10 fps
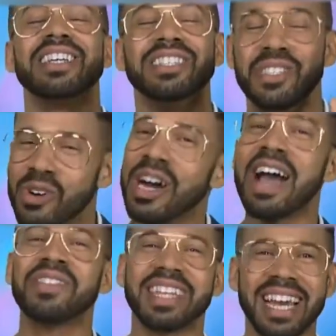You gonna
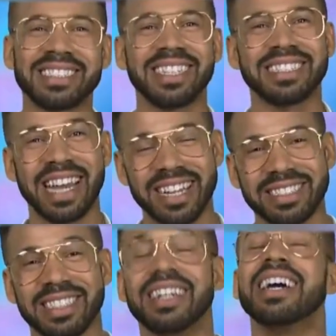have to guess to this
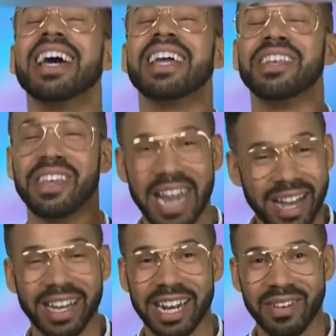answer. You're
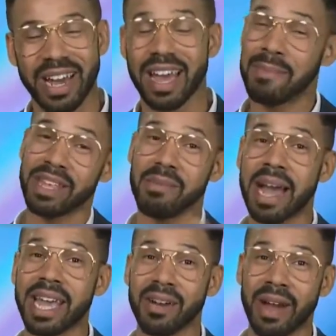not gonna get it right. I mean, you
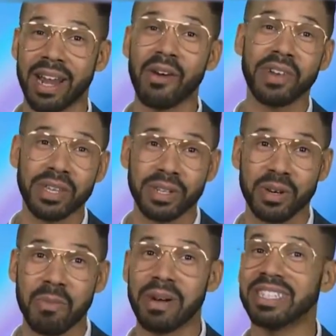might get it right. Hopefully you
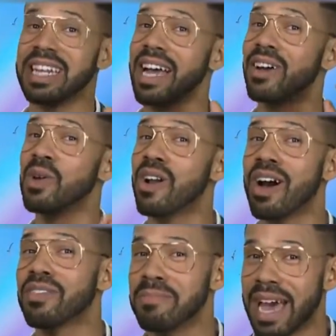do, but you're not gonna know it
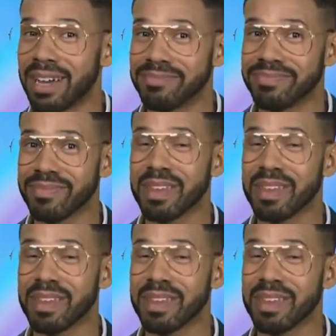off the bat.